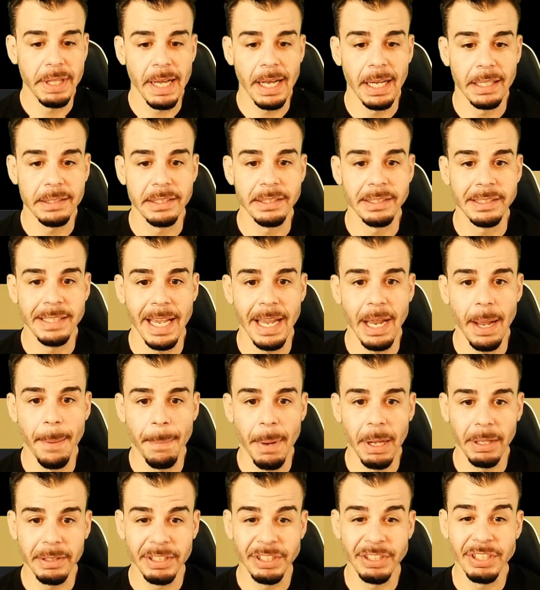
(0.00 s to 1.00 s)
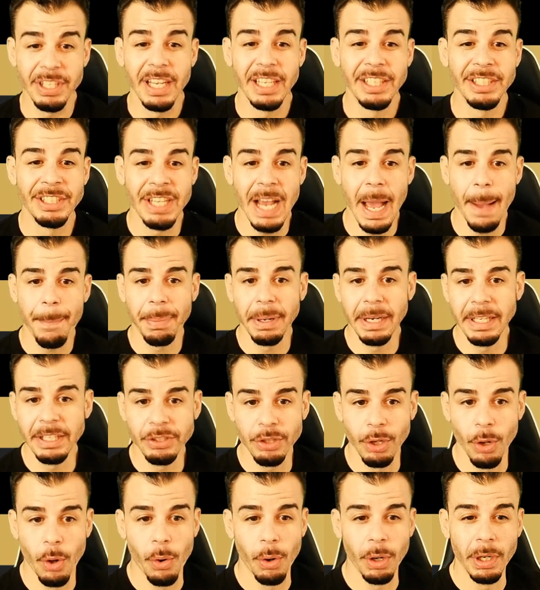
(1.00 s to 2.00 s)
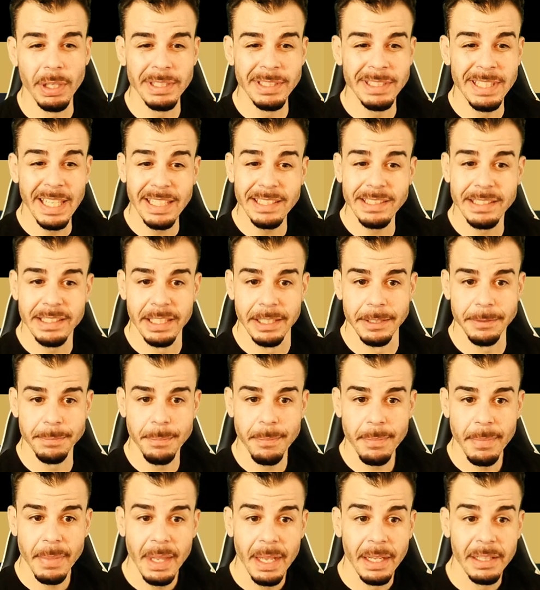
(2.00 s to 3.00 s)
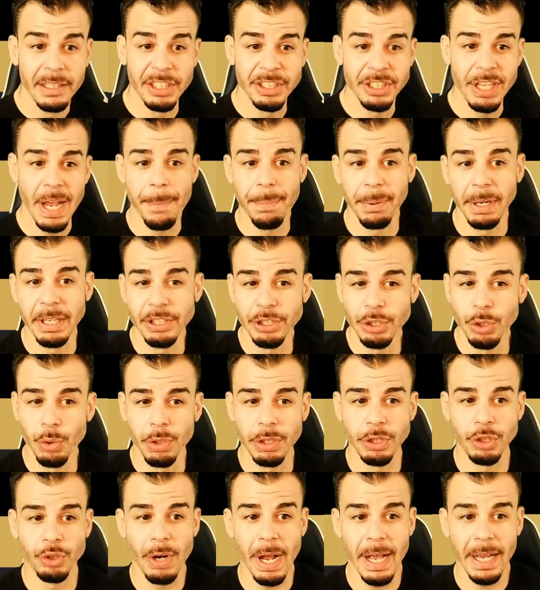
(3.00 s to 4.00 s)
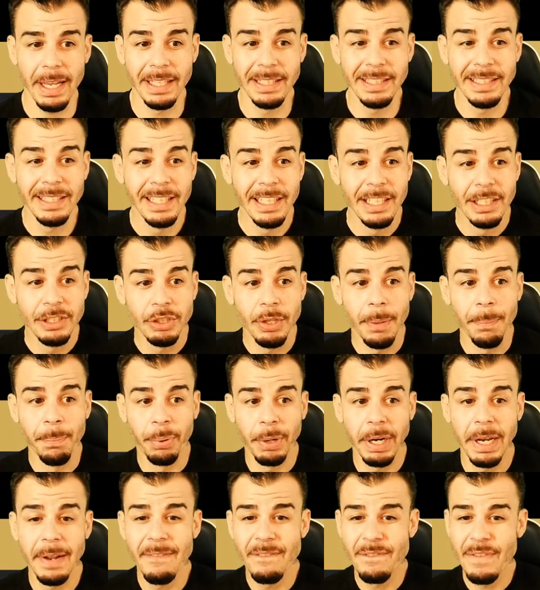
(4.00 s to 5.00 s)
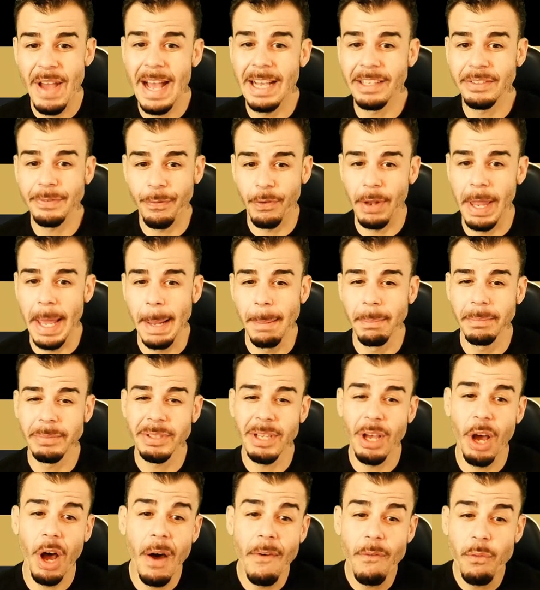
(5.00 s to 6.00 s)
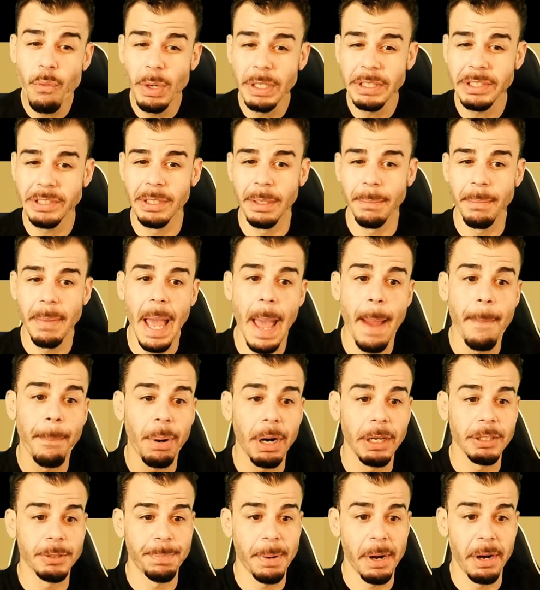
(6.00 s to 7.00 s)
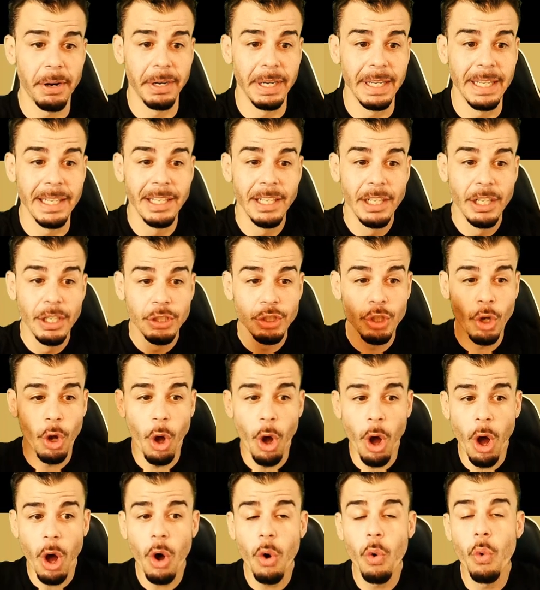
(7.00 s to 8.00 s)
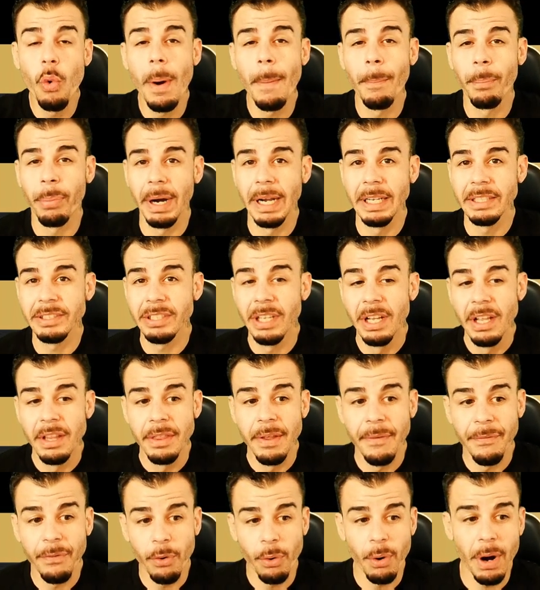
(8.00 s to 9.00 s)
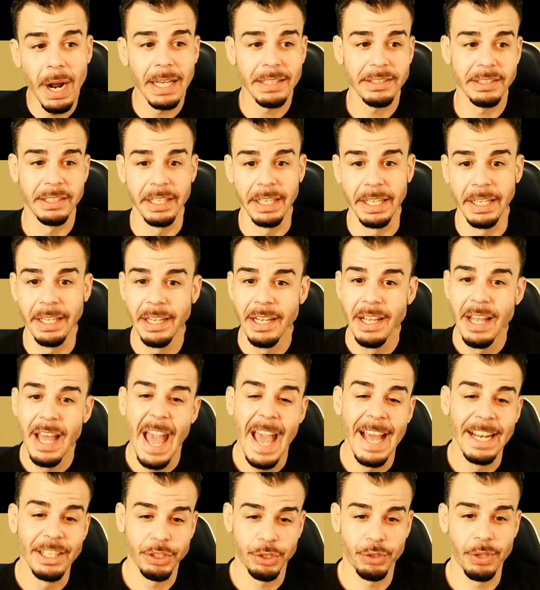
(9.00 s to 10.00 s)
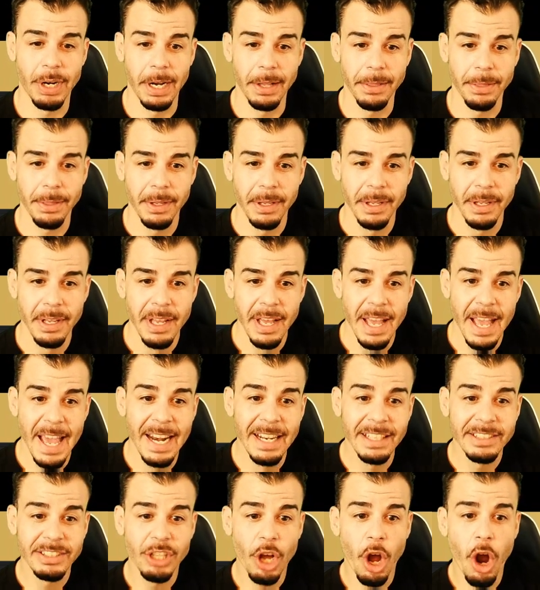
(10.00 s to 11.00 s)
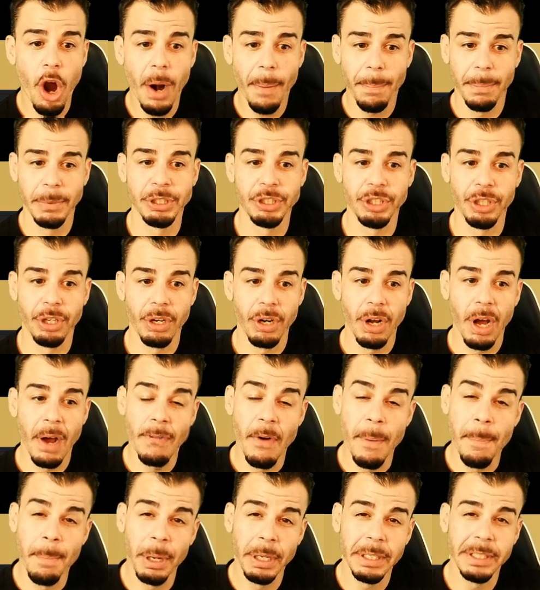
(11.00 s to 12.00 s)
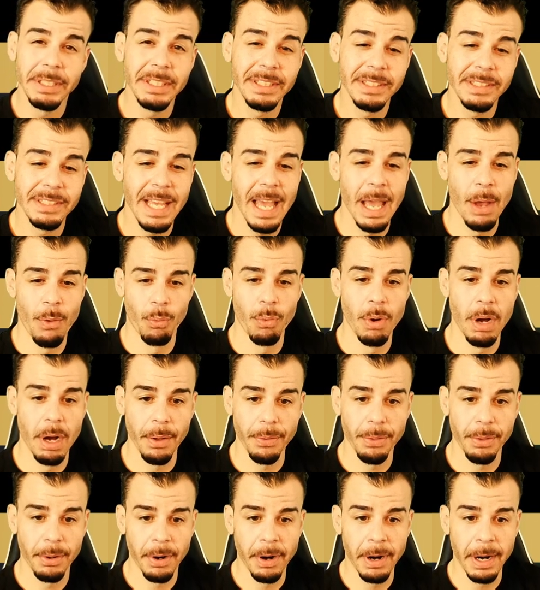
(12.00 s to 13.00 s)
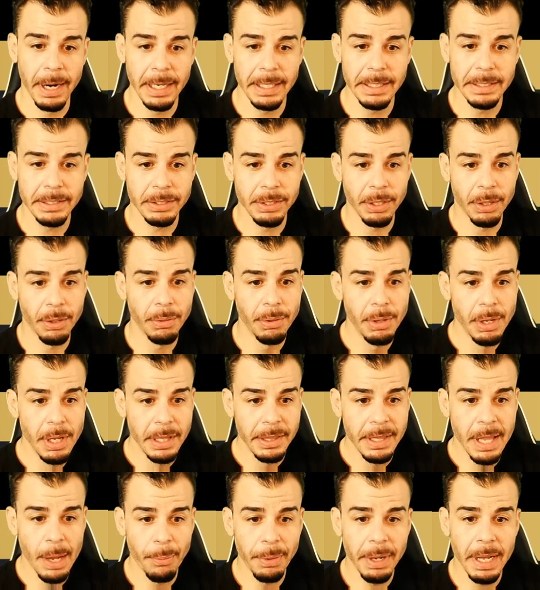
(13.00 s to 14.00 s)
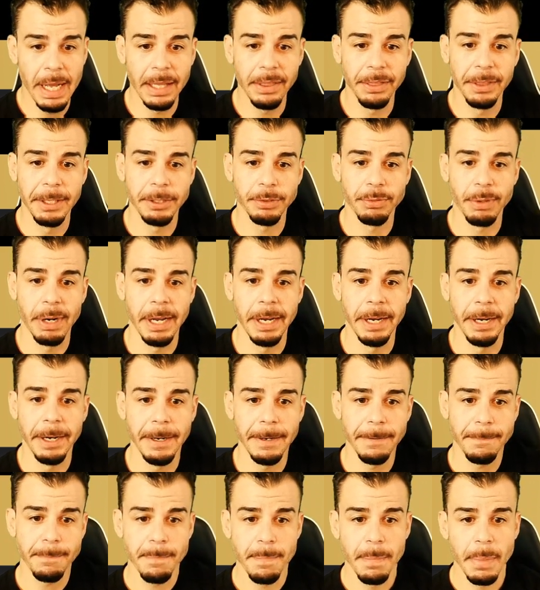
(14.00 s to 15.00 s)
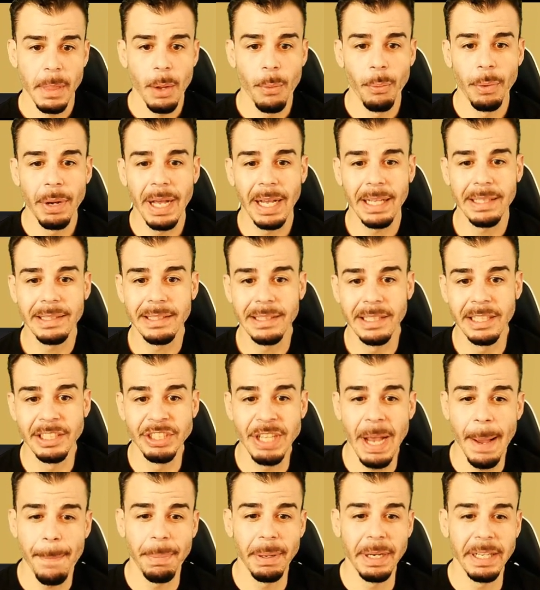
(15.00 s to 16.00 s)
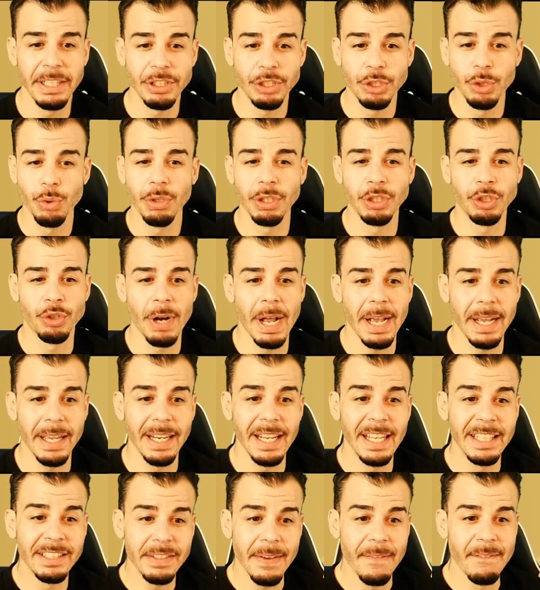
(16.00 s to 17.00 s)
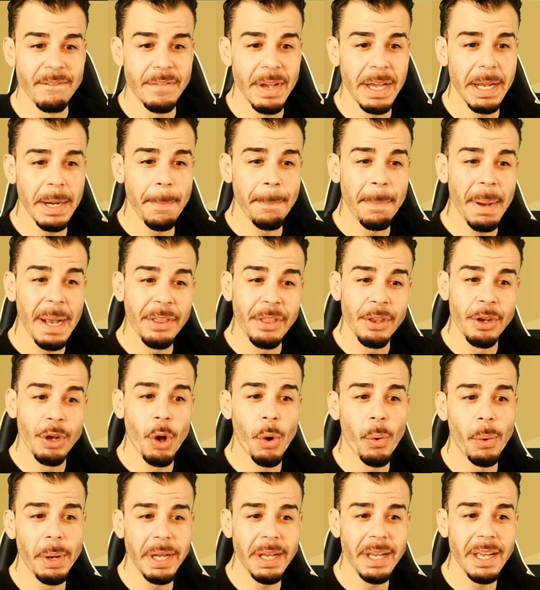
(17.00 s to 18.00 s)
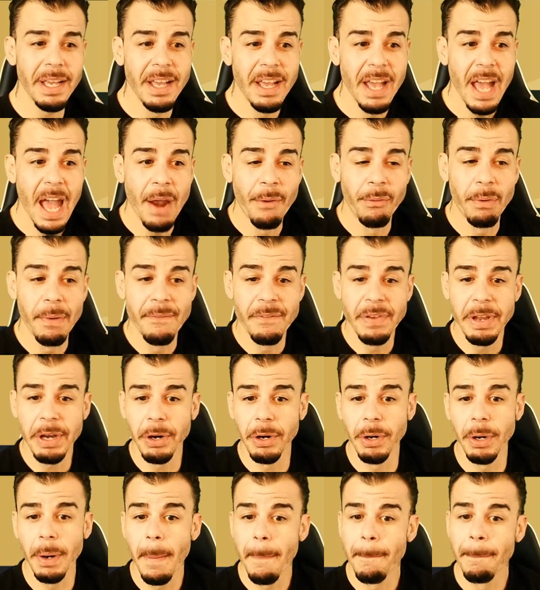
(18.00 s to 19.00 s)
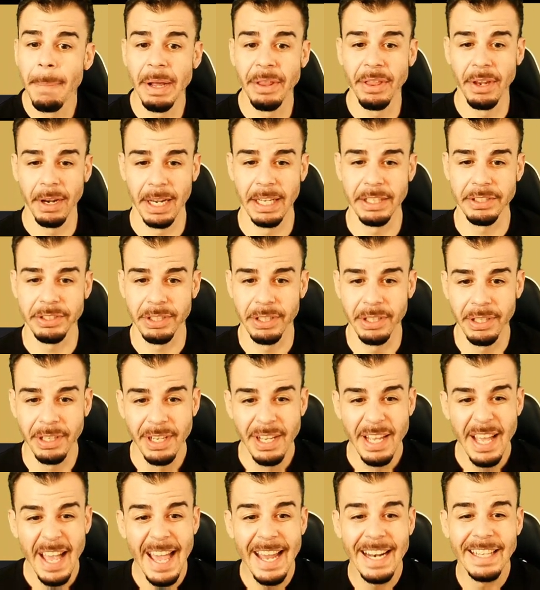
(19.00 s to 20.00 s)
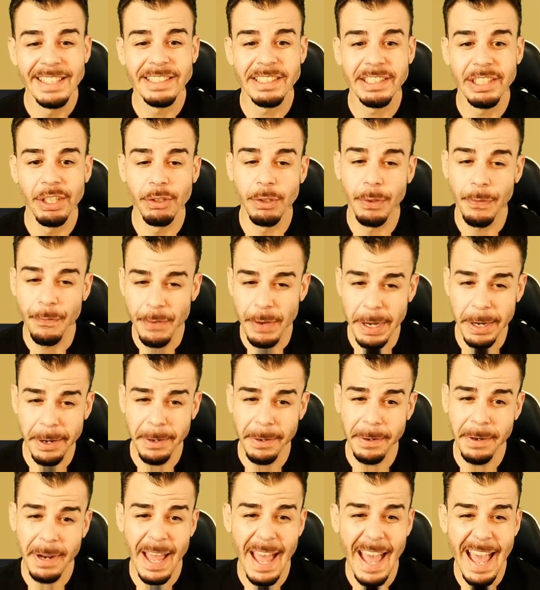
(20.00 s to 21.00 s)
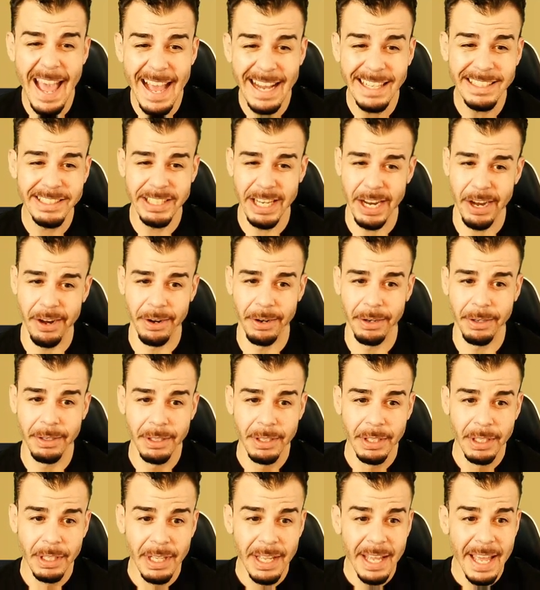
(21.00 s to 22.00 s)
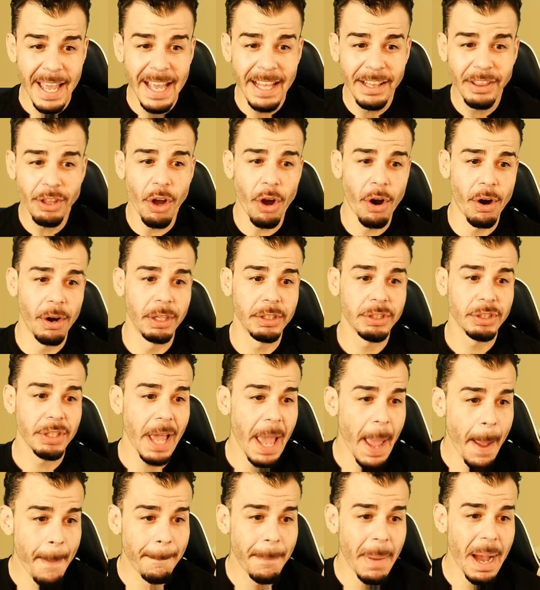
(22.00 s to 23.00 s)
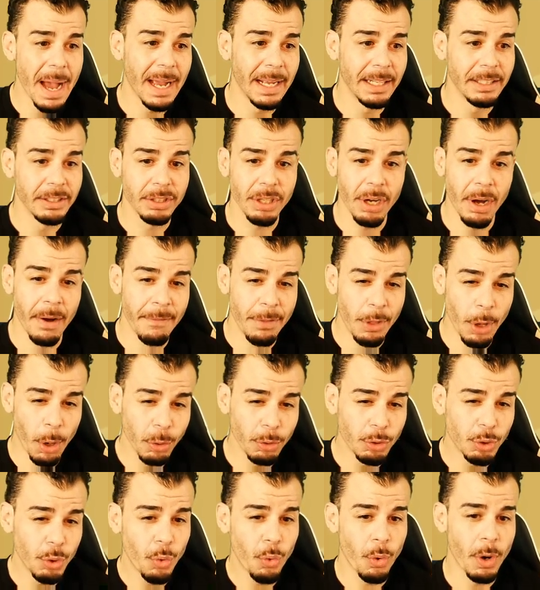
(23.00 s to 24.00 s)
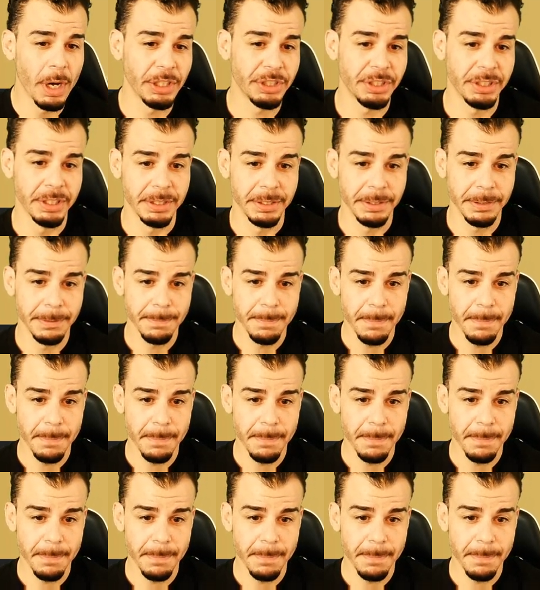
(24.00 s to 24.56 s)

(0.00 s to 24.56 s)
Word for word: got to say about this Japanese lore, Destin, the Japanese Tsuka dragon to breathe vast flames of wisdom and prosperity to all who embrace the ferocity and strength it is the harbinger of abundance and wealth. All right. So then we got this right here. We got the Japanese Tsuka dragon is combated by the knowing and revered by the lesser. It instills fear and terror in the hearts and minds of those who question.